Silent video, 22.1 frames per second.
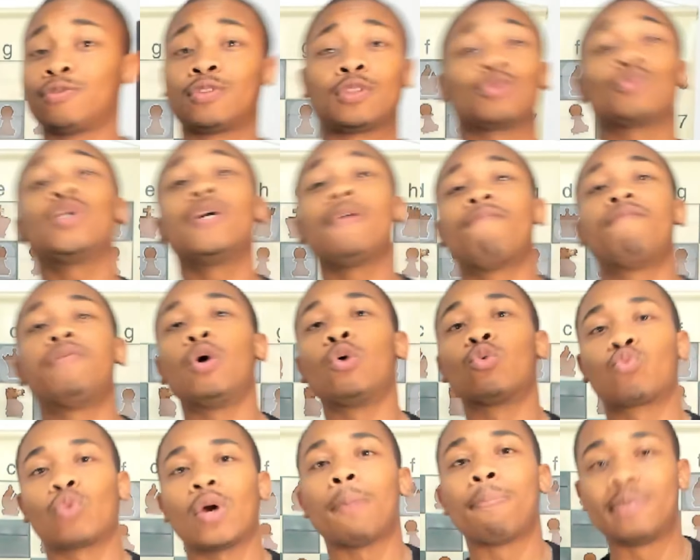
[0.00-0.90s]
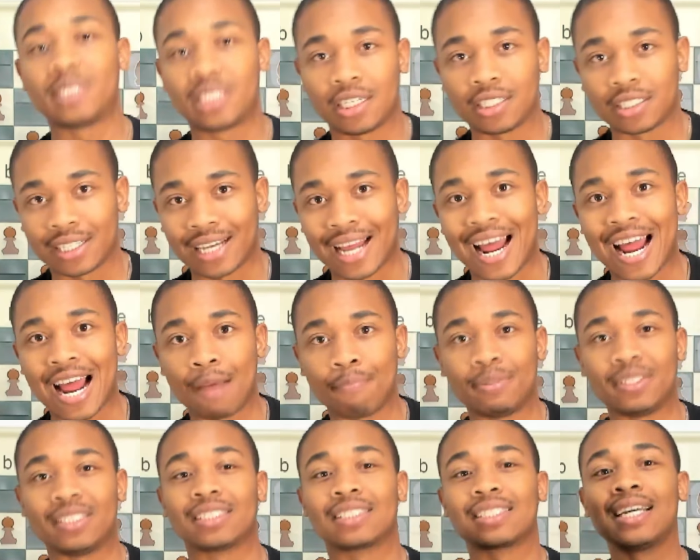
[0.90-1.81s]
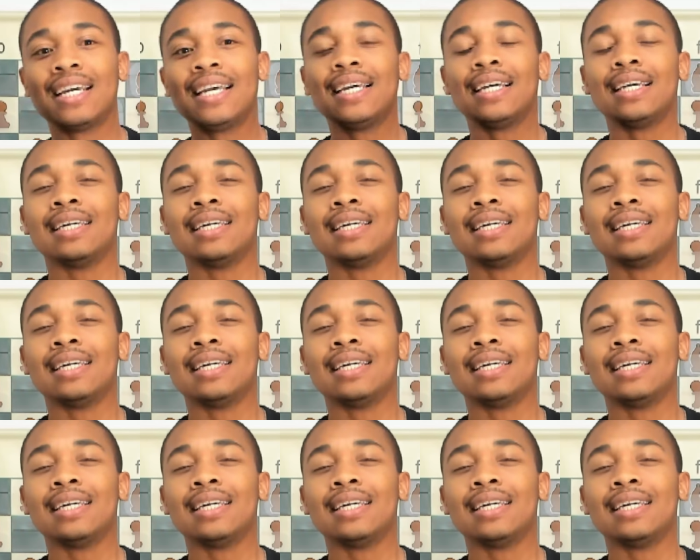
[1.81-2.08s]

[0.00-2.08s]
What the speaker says: threefold repetition happens.